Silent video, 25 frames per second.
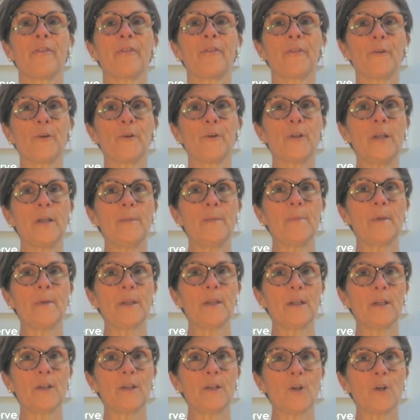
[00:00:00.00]
$30
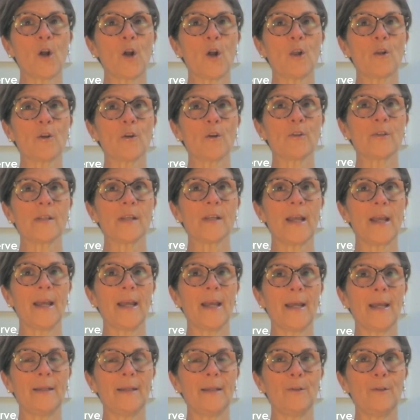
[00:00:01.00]
billion
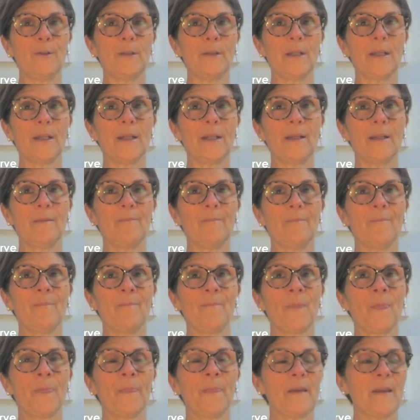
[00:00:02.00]
annually
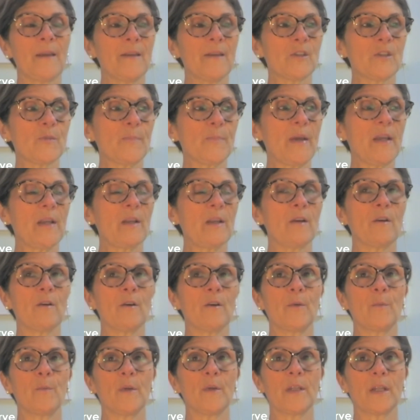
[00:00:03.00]
is spent
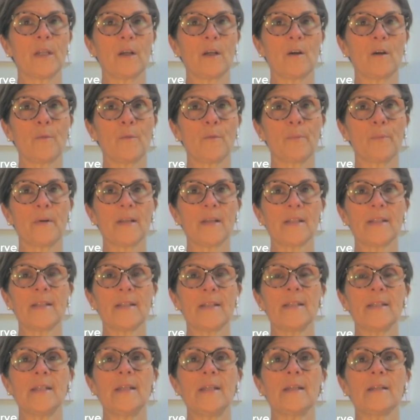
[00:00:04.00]
on what they call
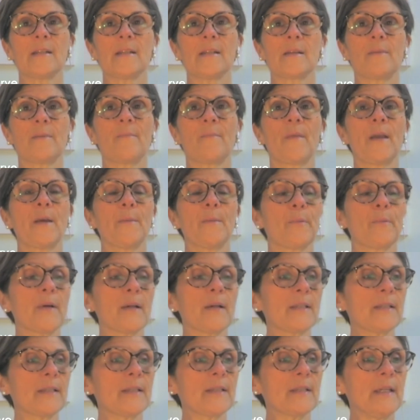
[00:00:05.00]
presenteeism. And
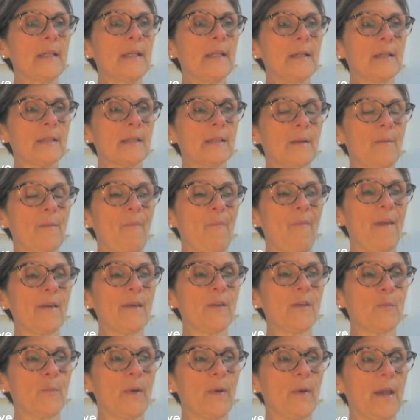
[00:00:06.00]
presenteeism
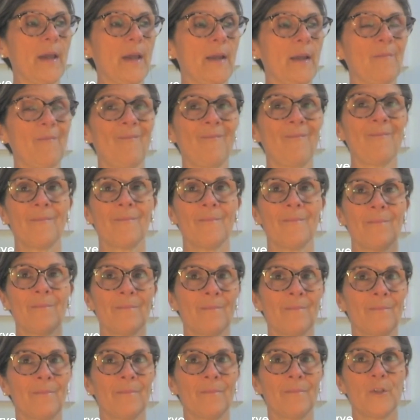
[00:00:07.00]
is when
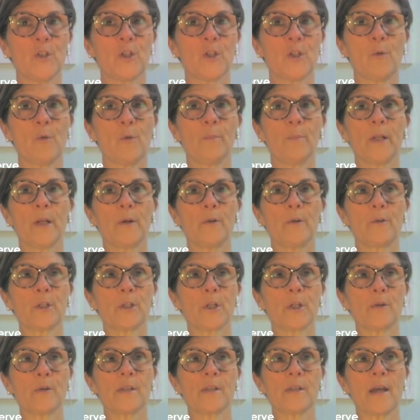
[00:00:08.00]
Joe Blow
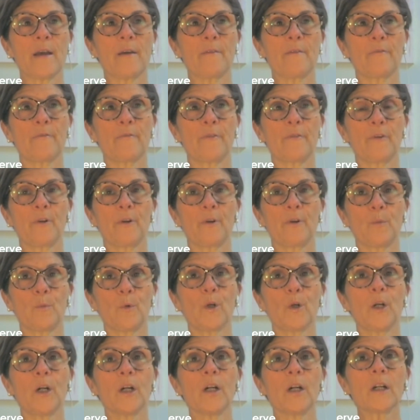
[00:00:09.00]
shows up for
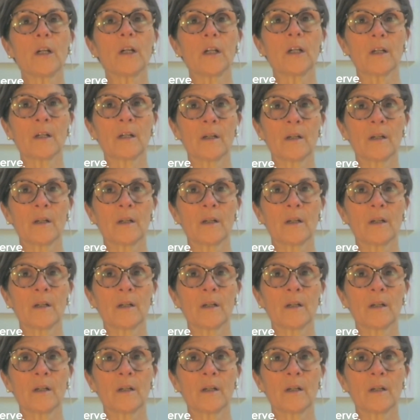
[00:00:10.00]
work